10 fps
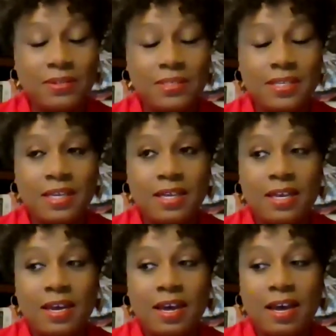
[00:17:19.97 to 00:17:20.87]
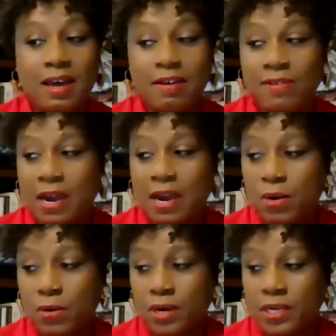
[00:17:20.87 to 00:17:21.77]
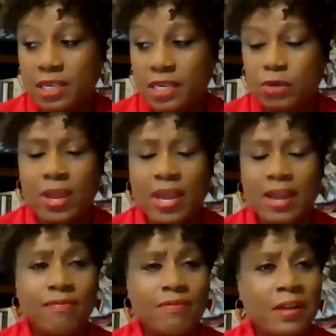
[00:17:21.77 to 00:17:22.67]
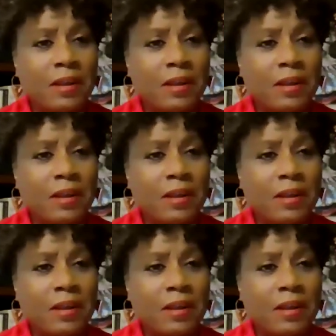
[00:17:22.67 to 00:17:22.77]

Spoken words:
they felt, of our organization.